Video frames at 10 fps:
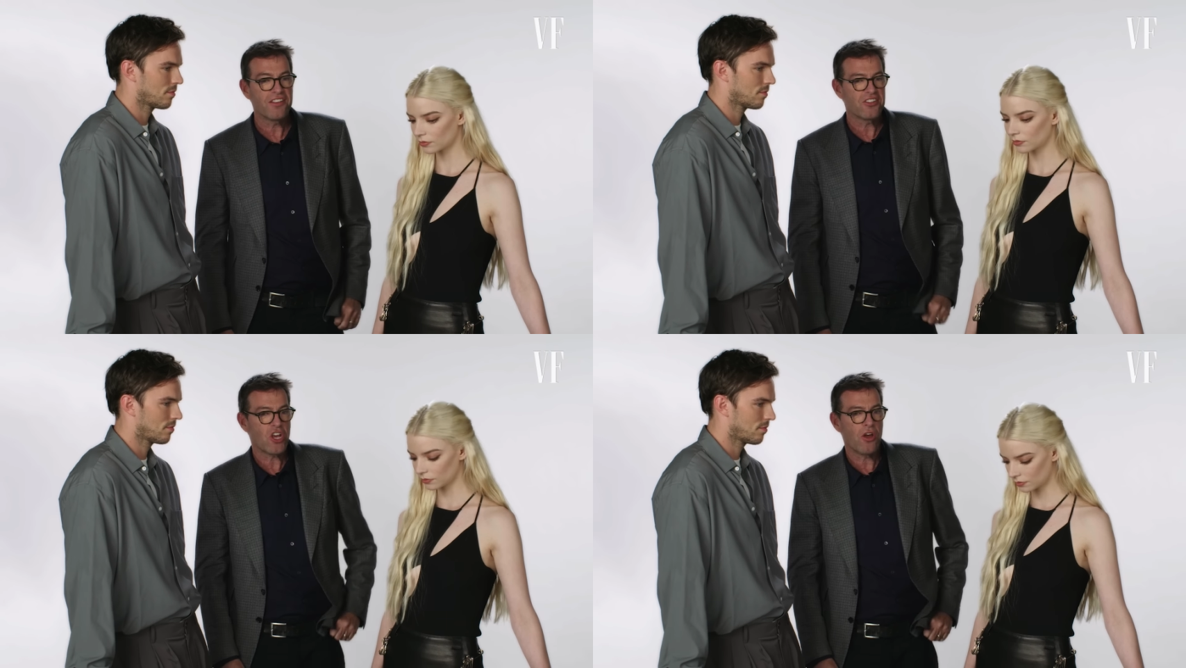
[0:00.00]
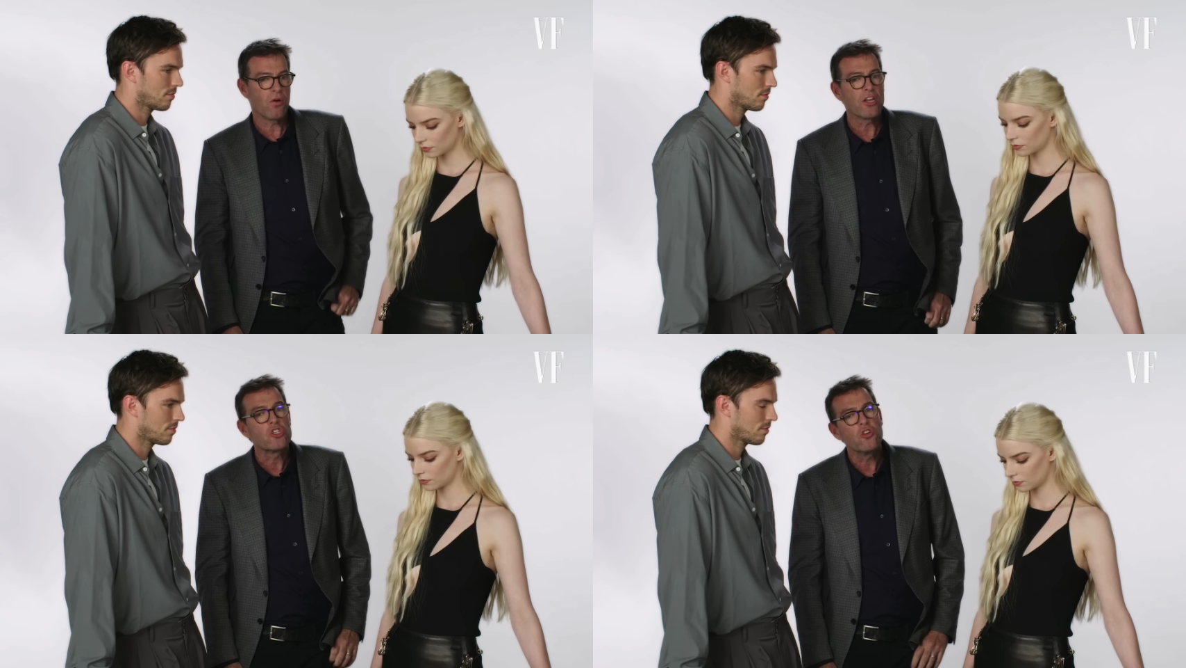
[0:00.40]
Speaker 1: it's a
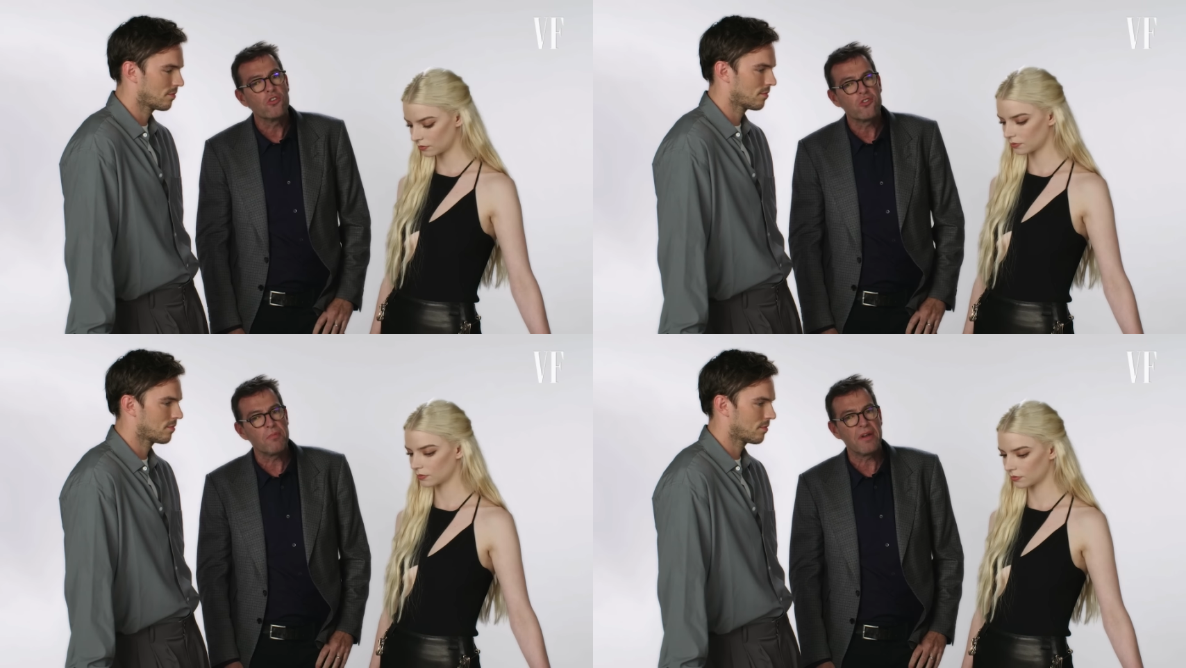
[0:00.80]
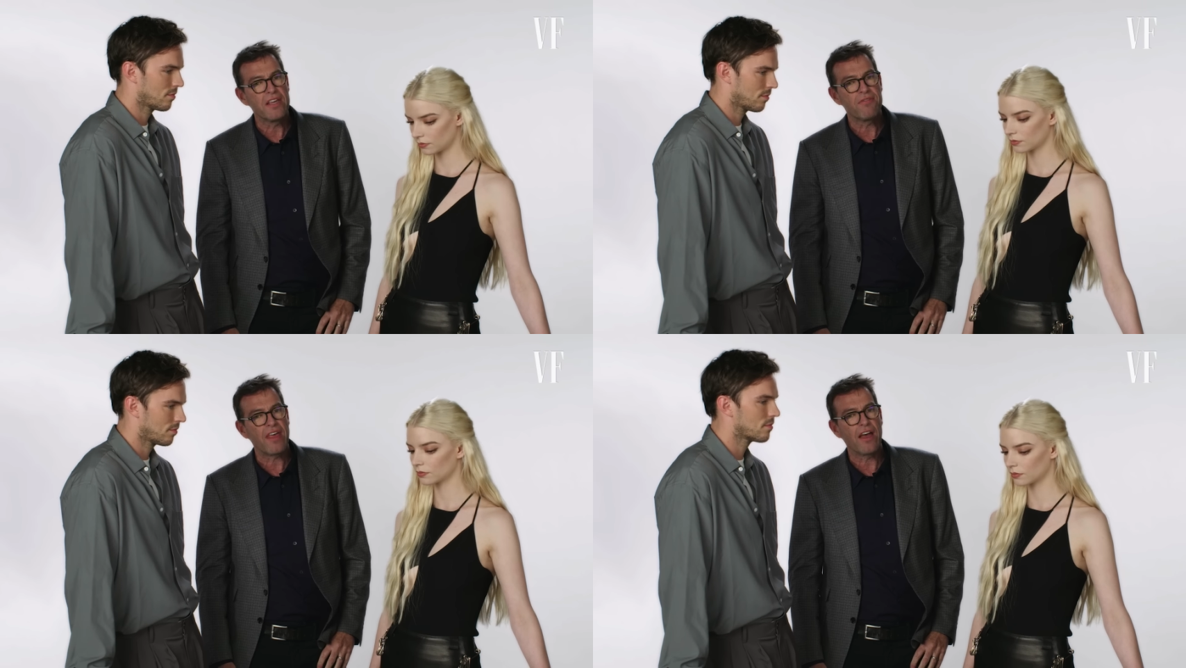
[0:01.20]
show and choose to
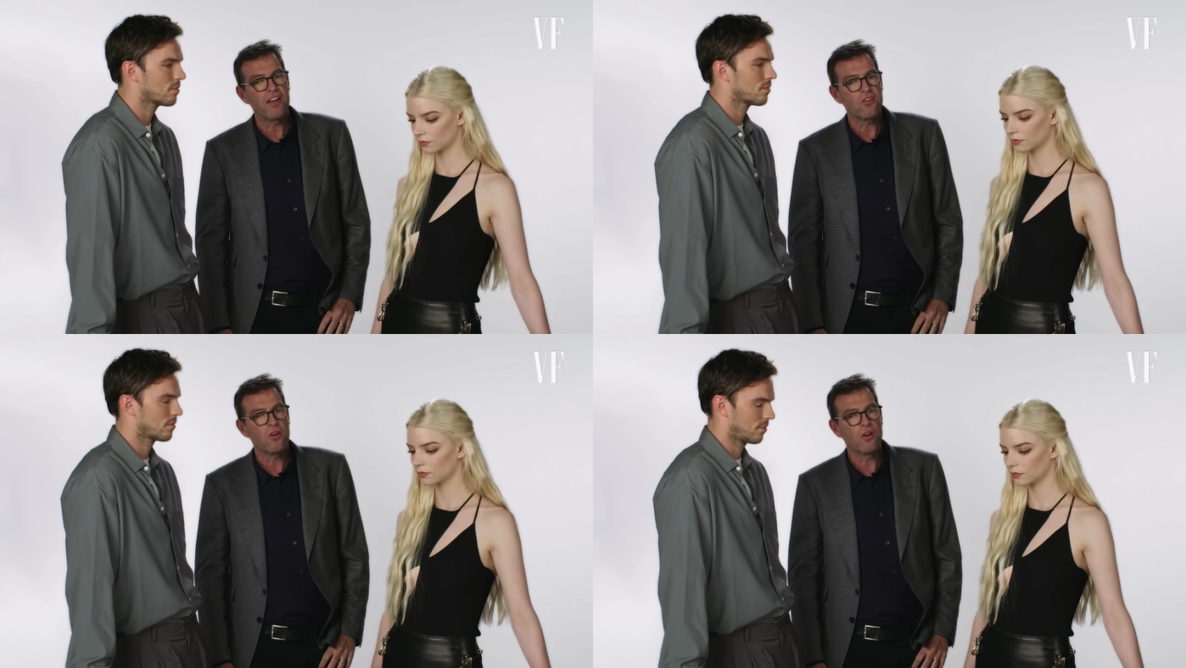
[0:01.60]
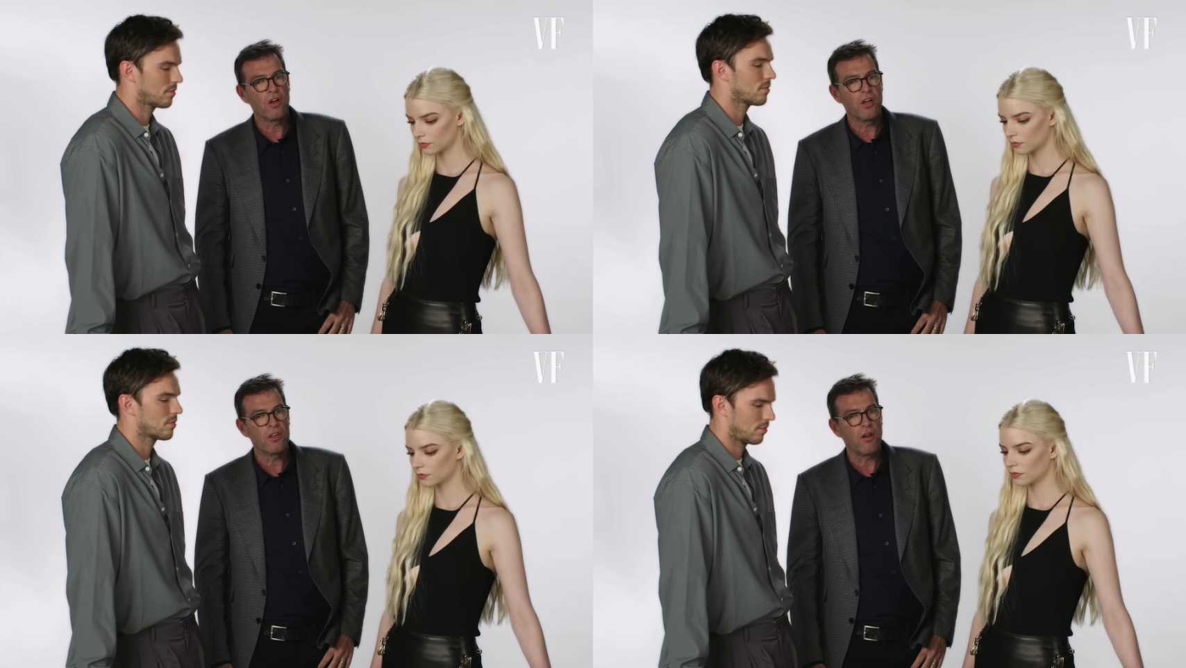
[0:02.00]
believe that as
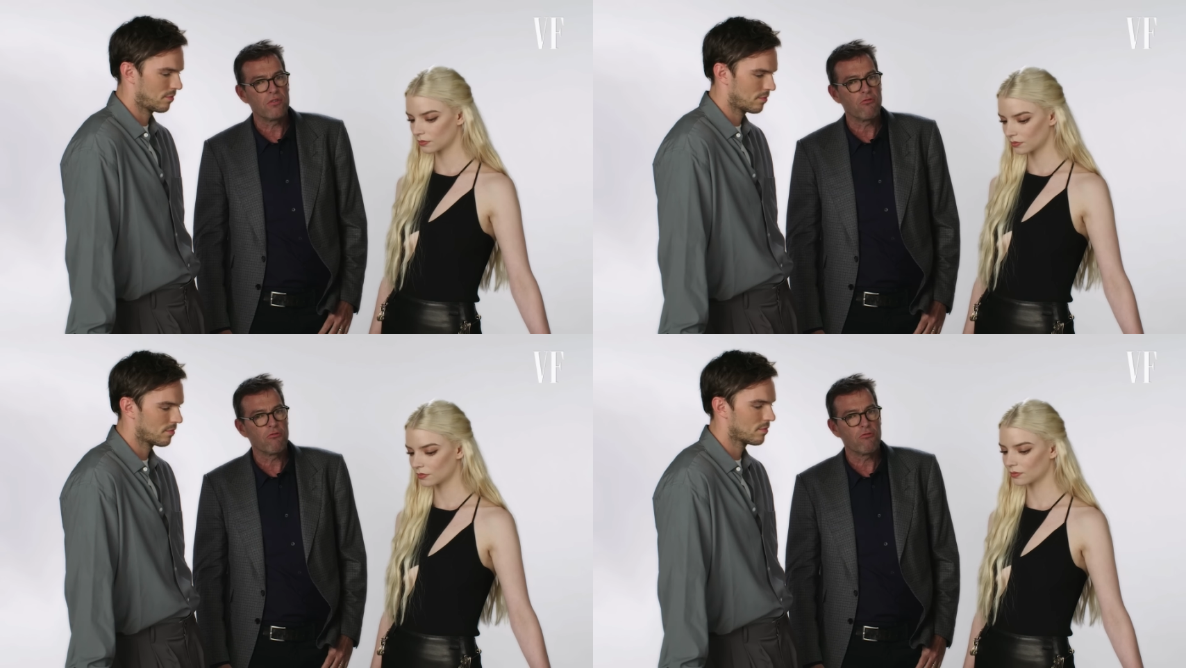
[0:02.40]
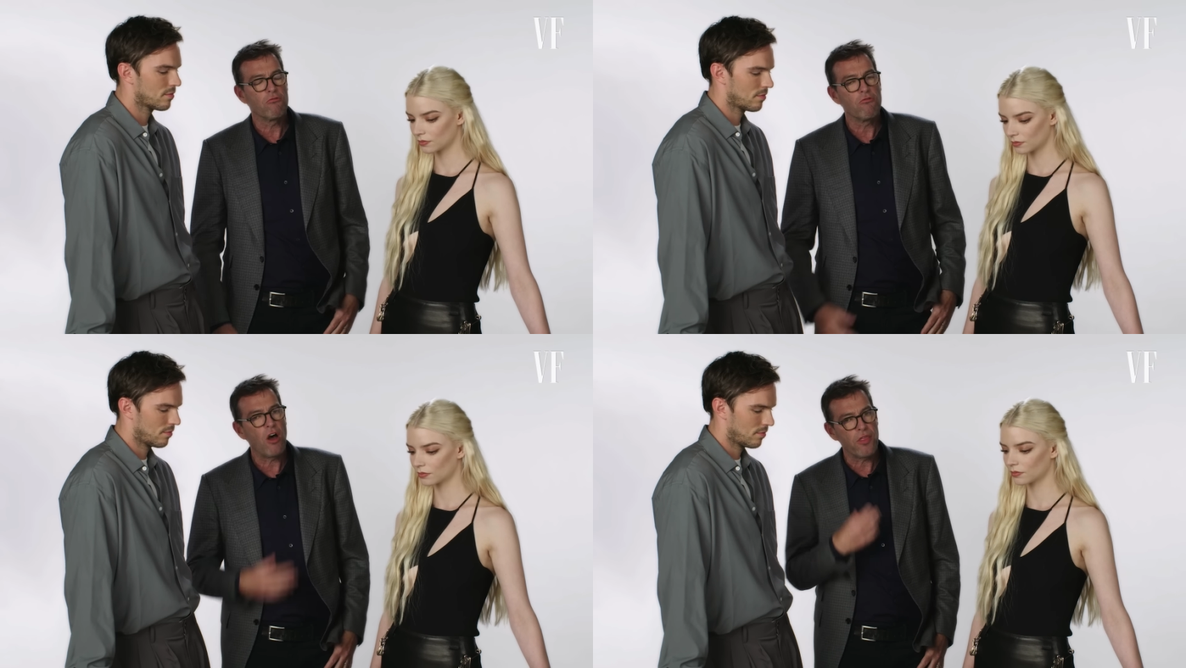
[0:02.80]
a you know
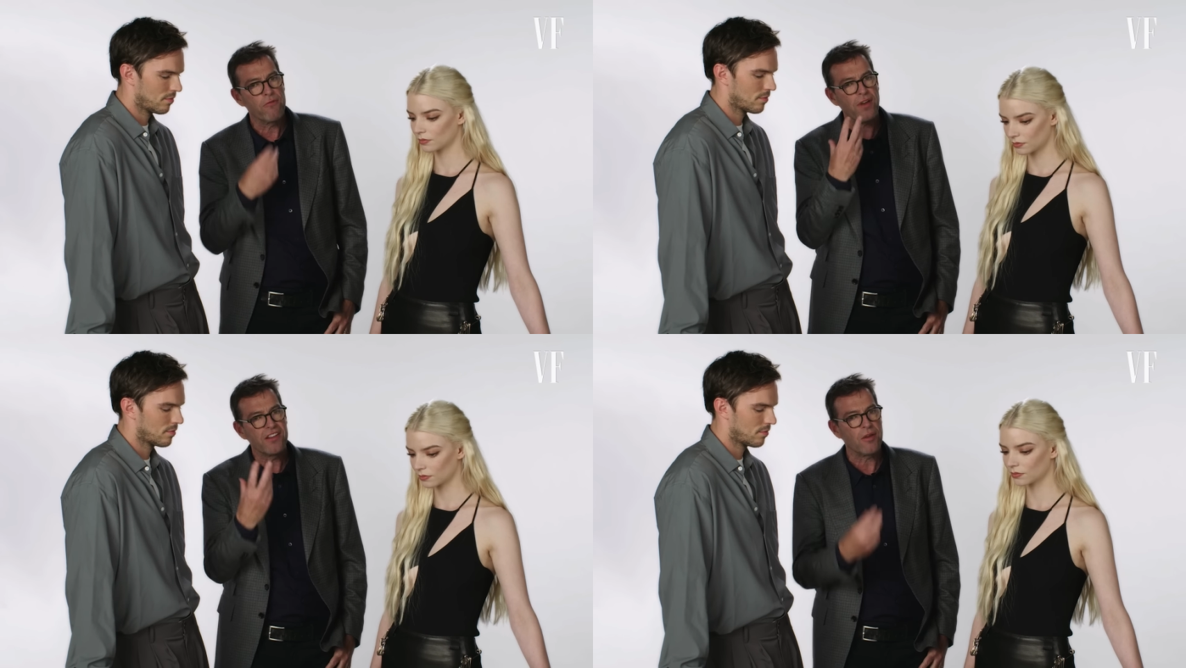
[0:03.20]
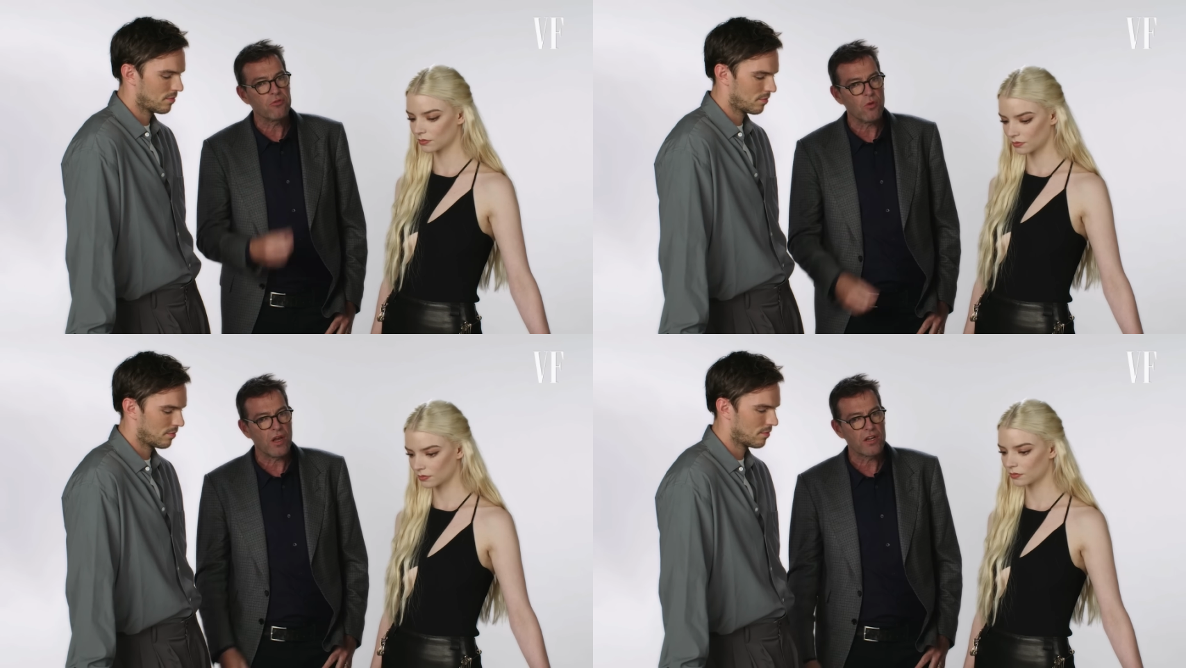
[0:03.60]
rather than face
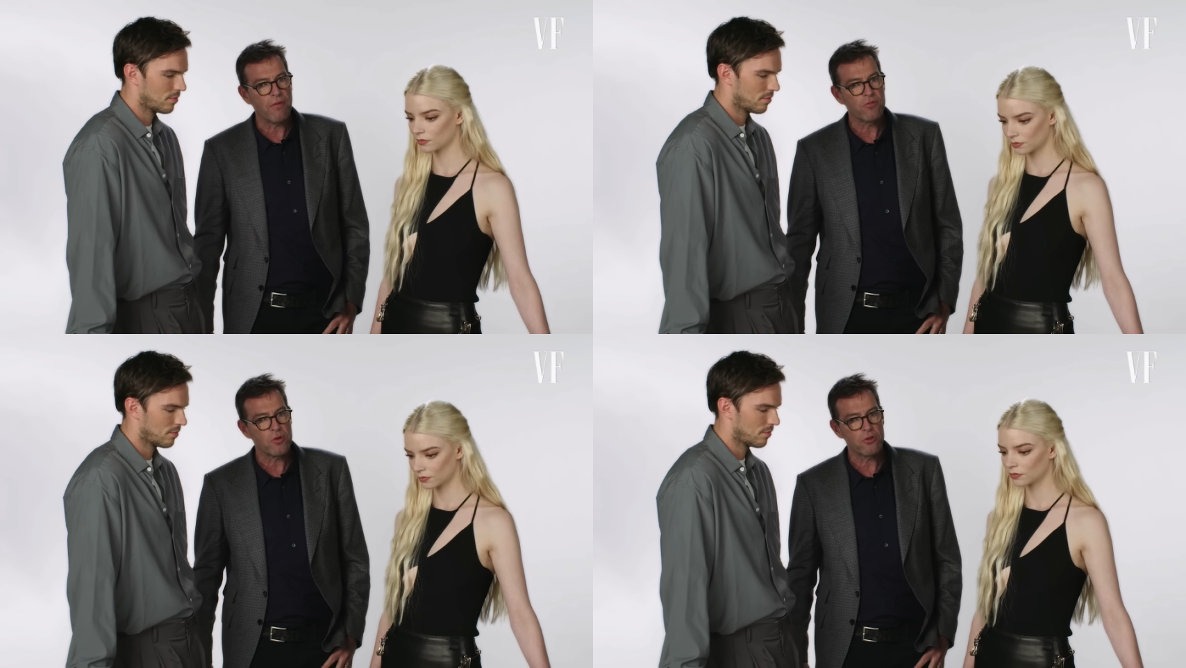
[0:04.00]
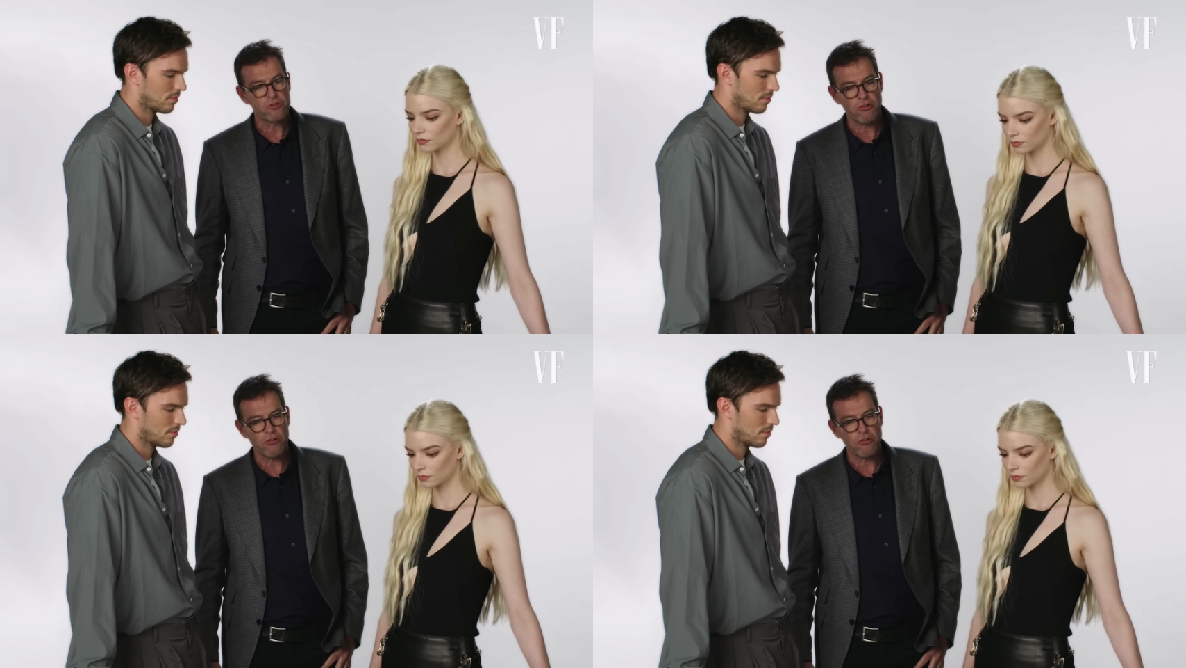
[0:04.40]
up to an uncomfortable